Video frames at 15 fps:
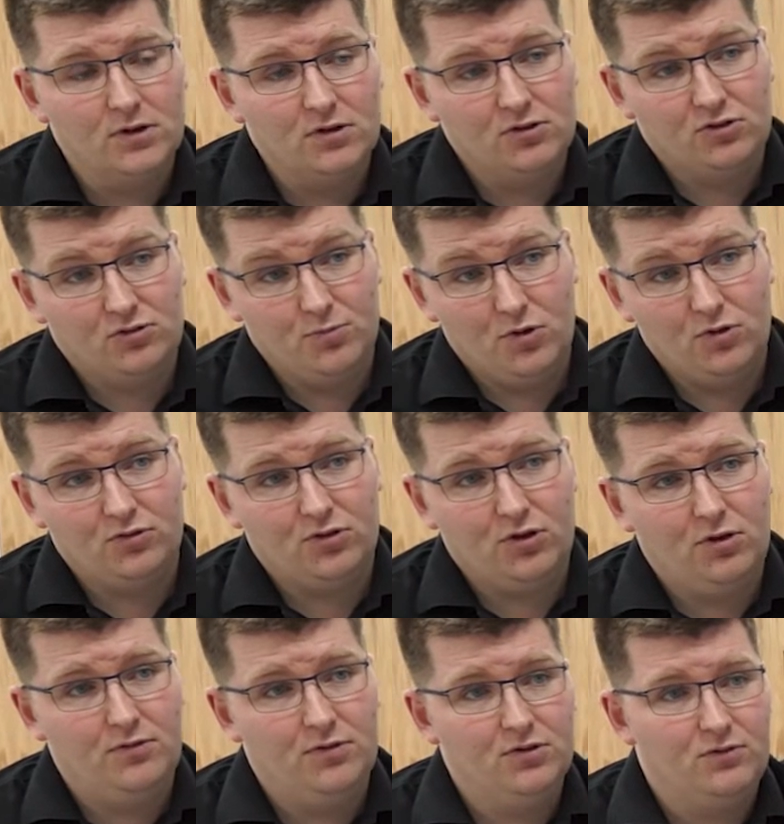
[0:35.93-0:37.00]
smooth
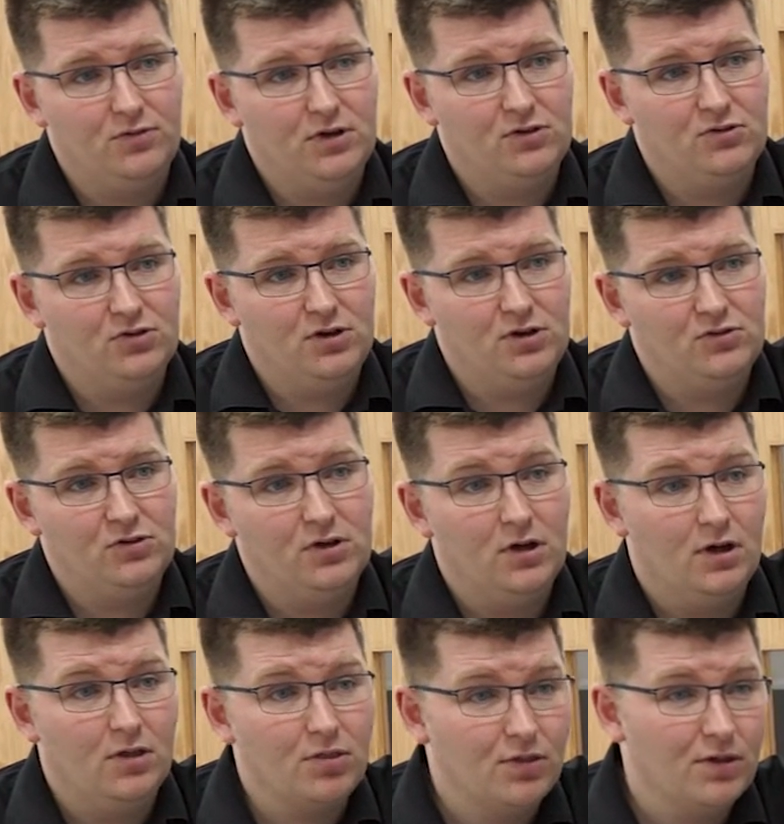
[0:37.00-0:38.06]
surface finishes
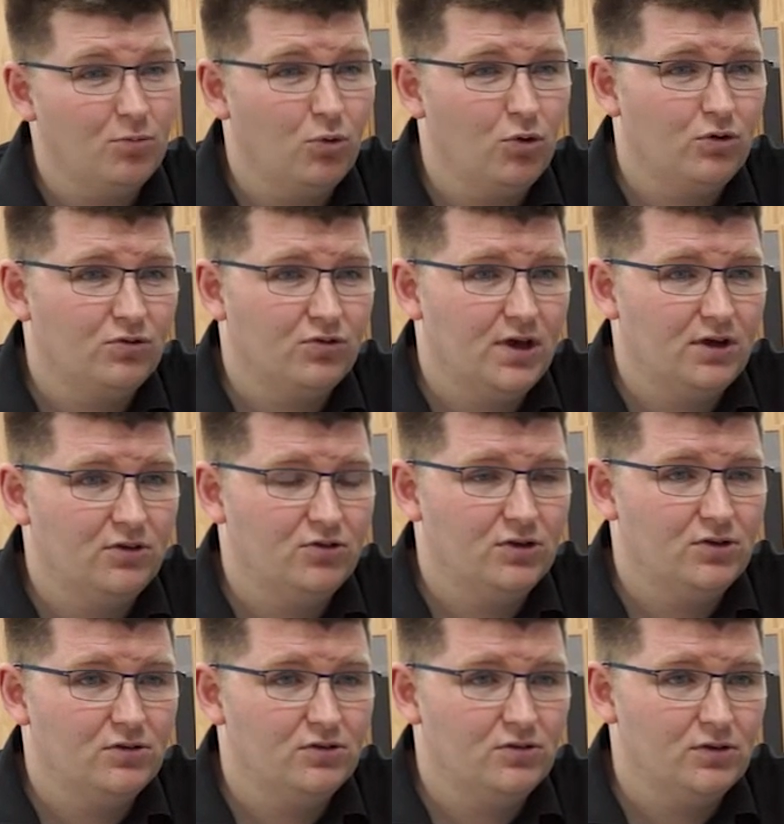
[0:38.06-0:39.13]
and thin wall
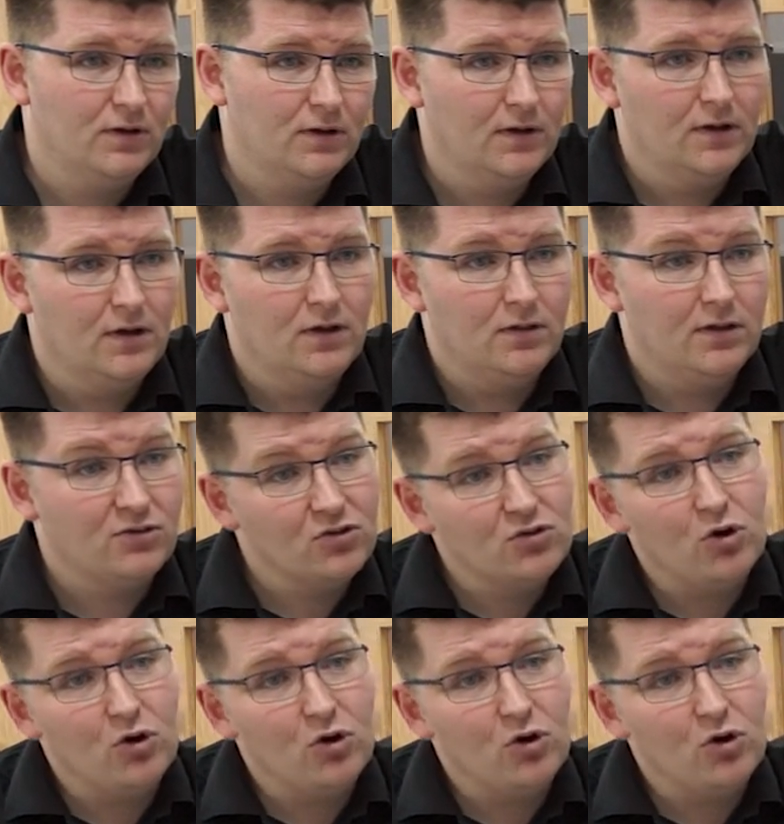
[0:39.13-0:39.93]
sections. This is